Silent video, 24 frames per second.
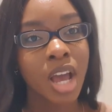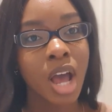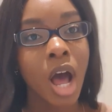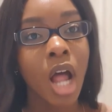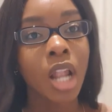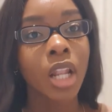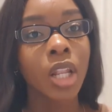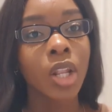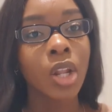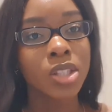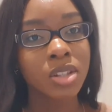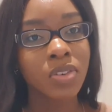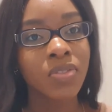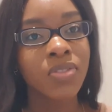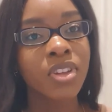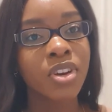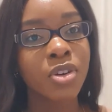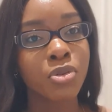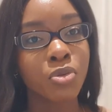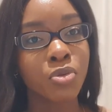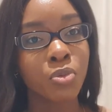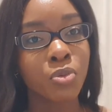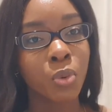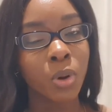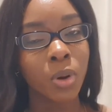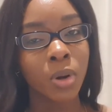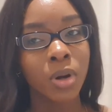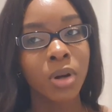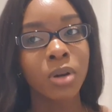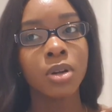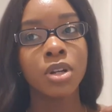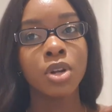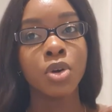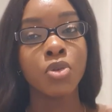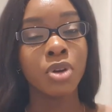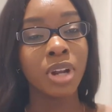A lot of the
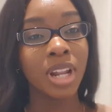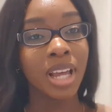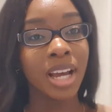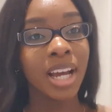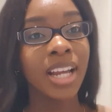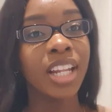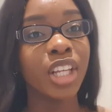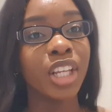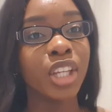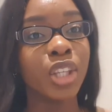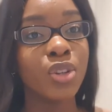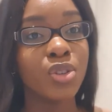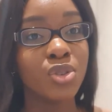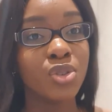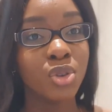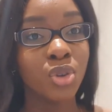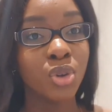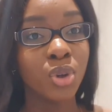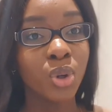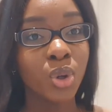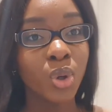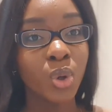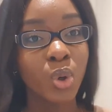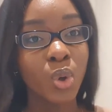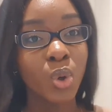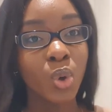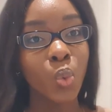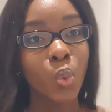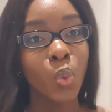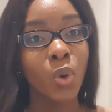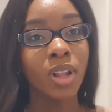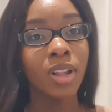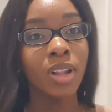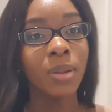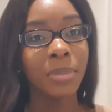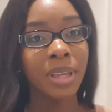learning you do
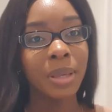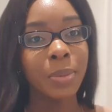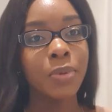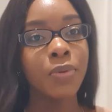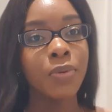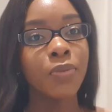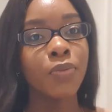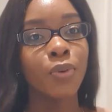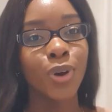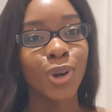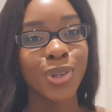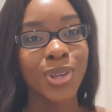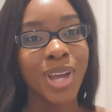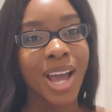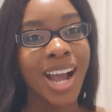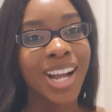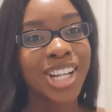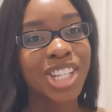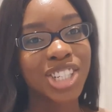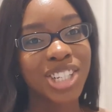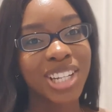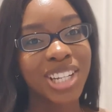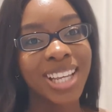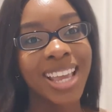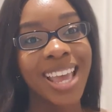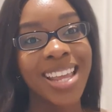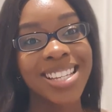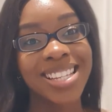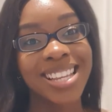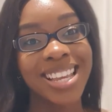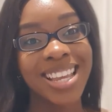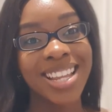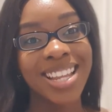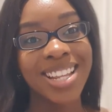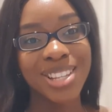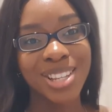will be before you actually get
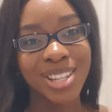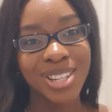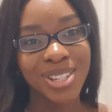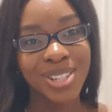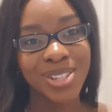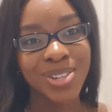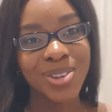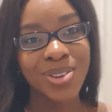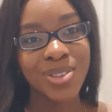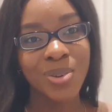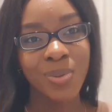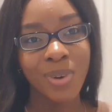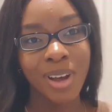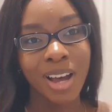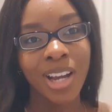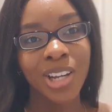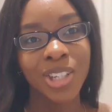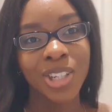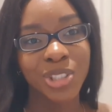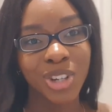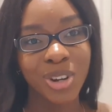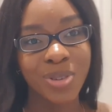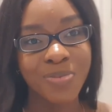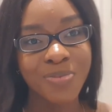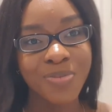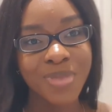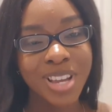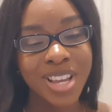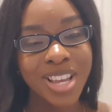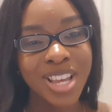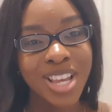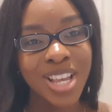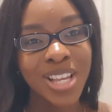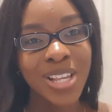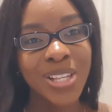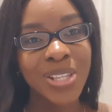into the workshop.
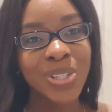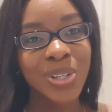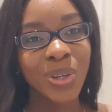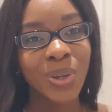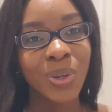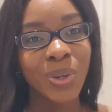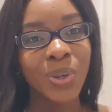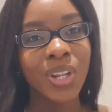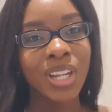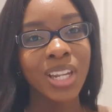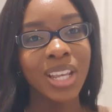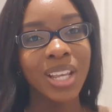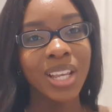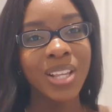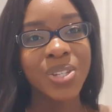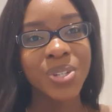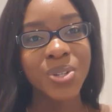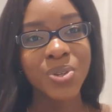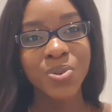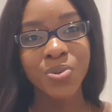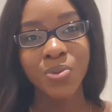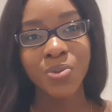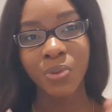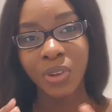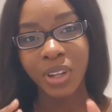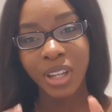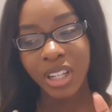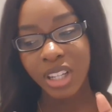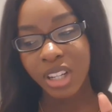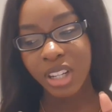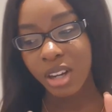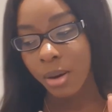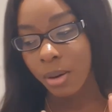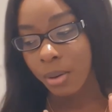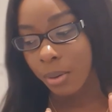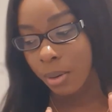So you need to read
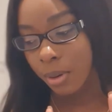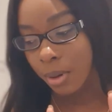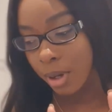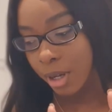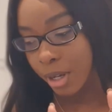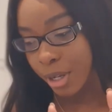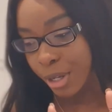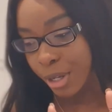your